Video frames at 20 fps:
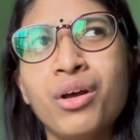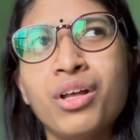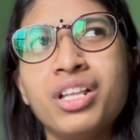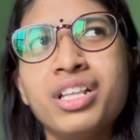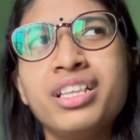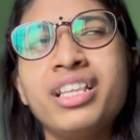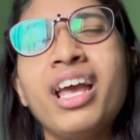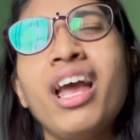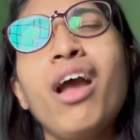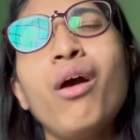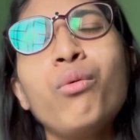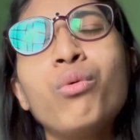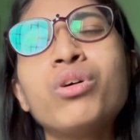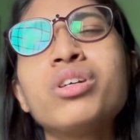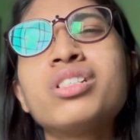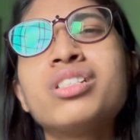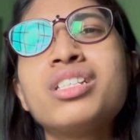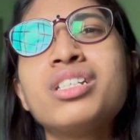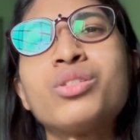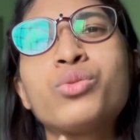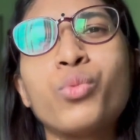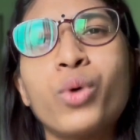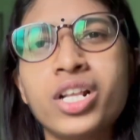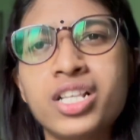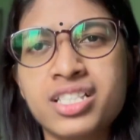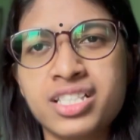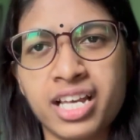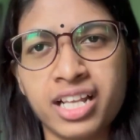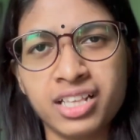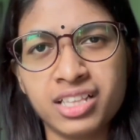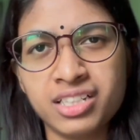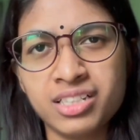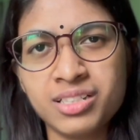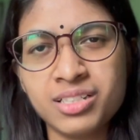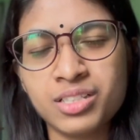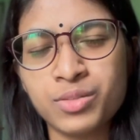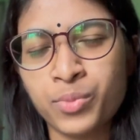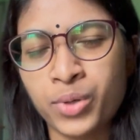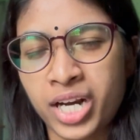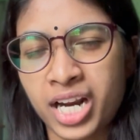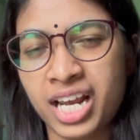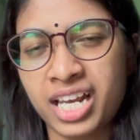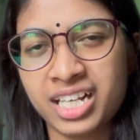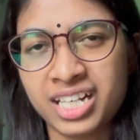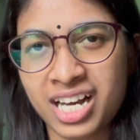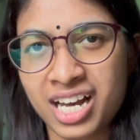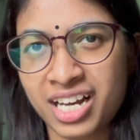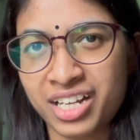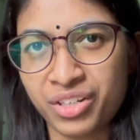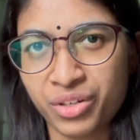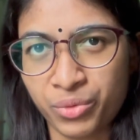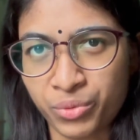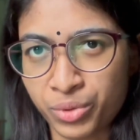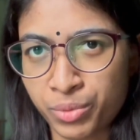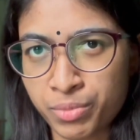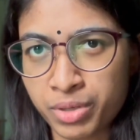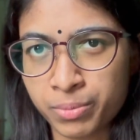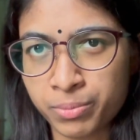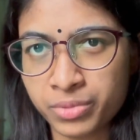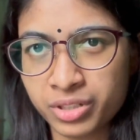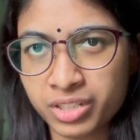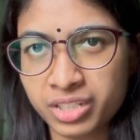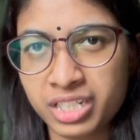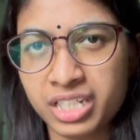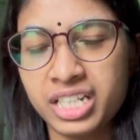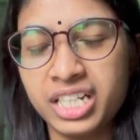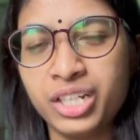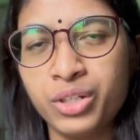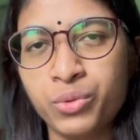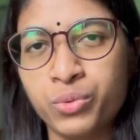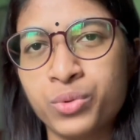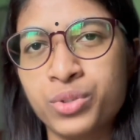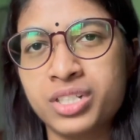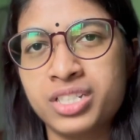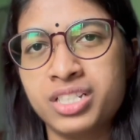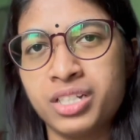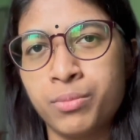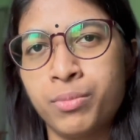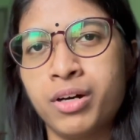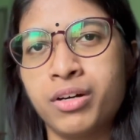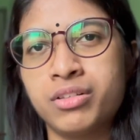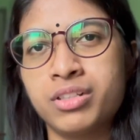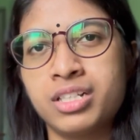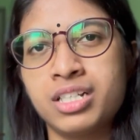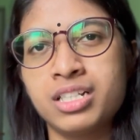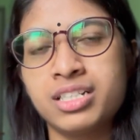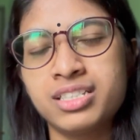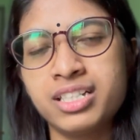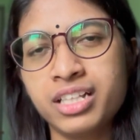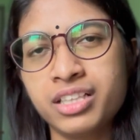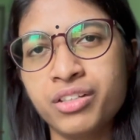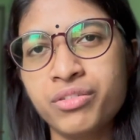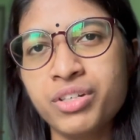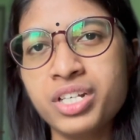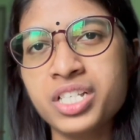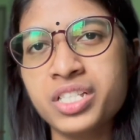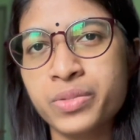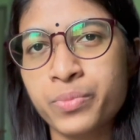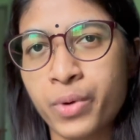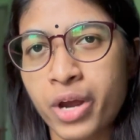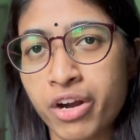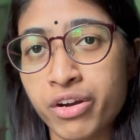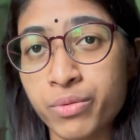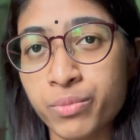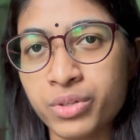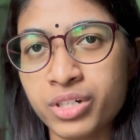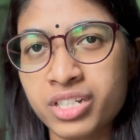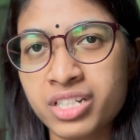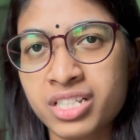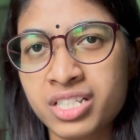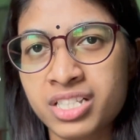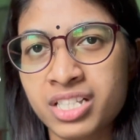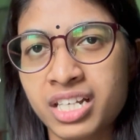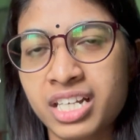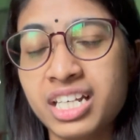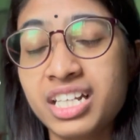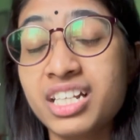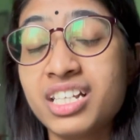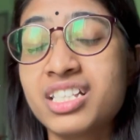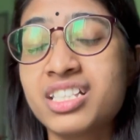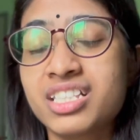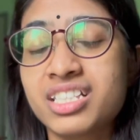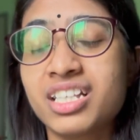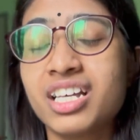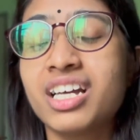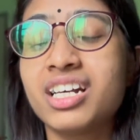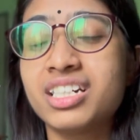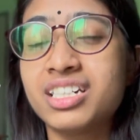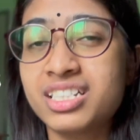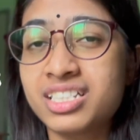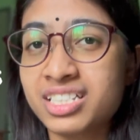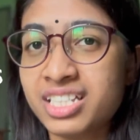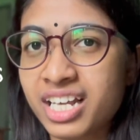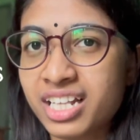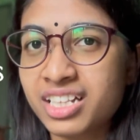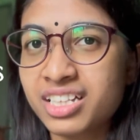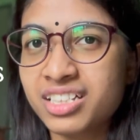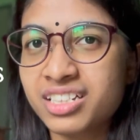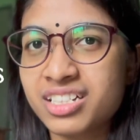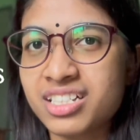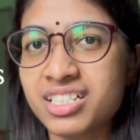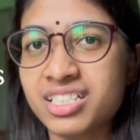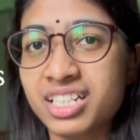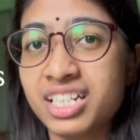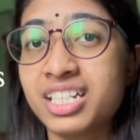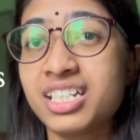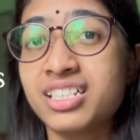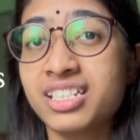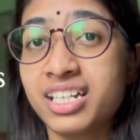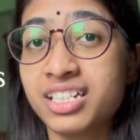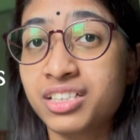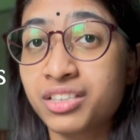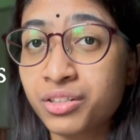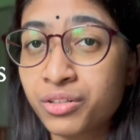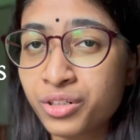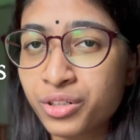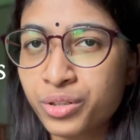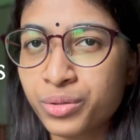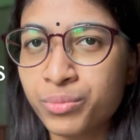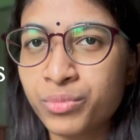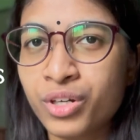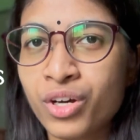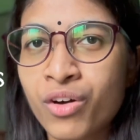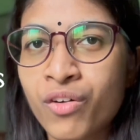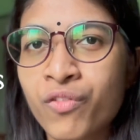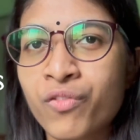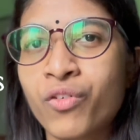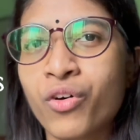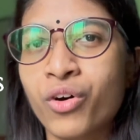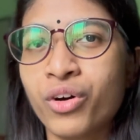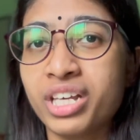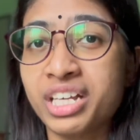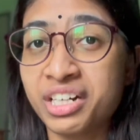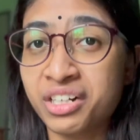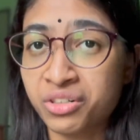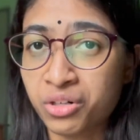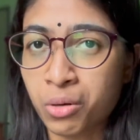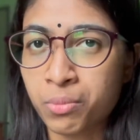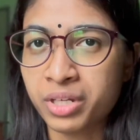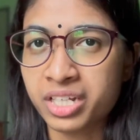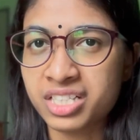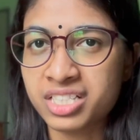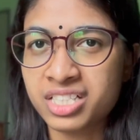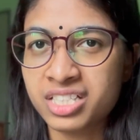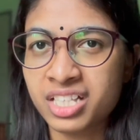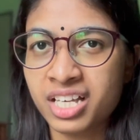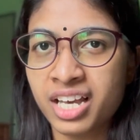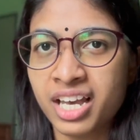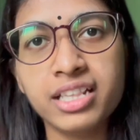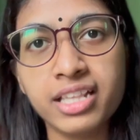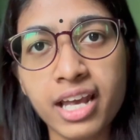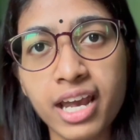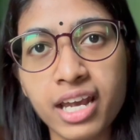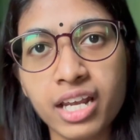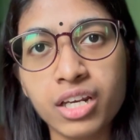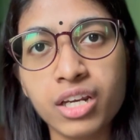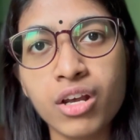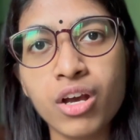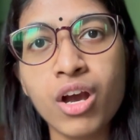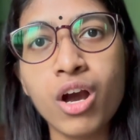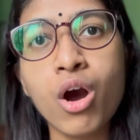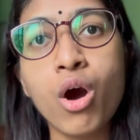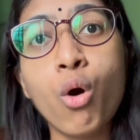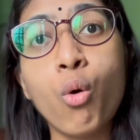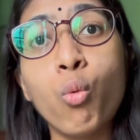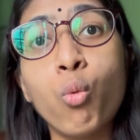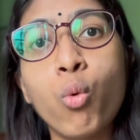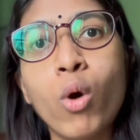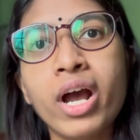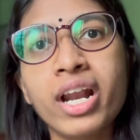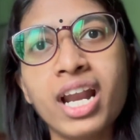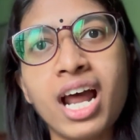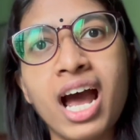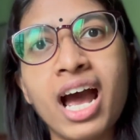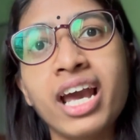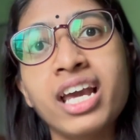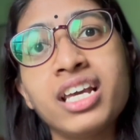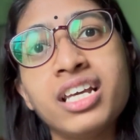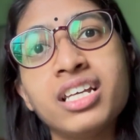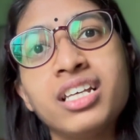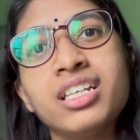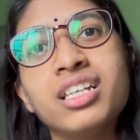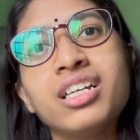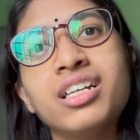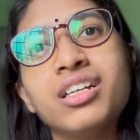There was this one sentence, but I can't remember. It was about ceteris paribus. It is a sentence, it is a term for economics. And then what I